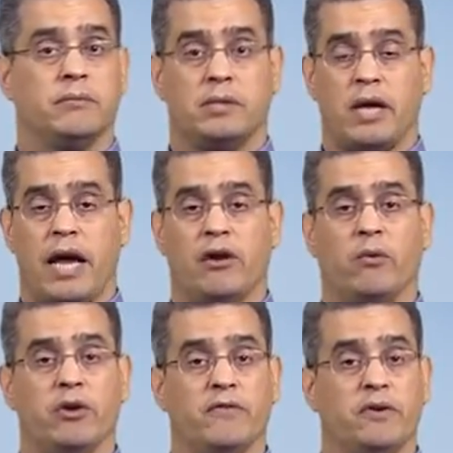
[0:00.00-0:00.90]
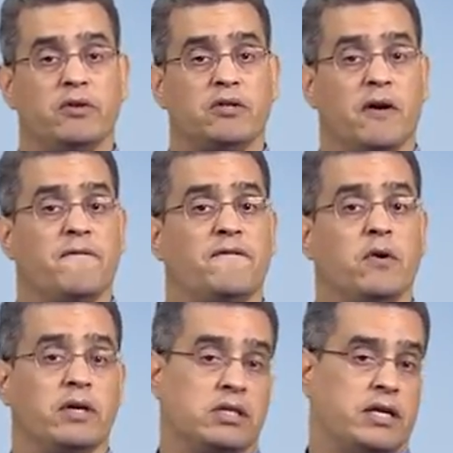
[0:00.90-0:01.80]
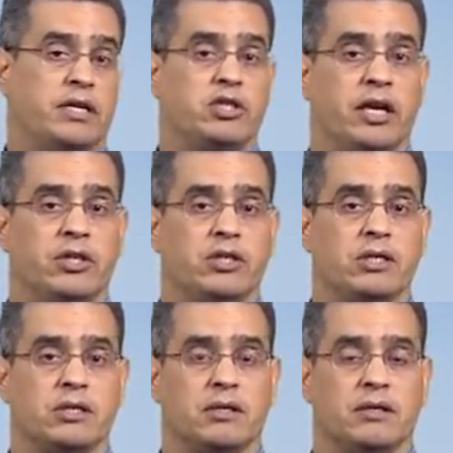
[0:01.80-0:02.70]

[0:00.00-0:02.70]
to handle when your view's focus state changes,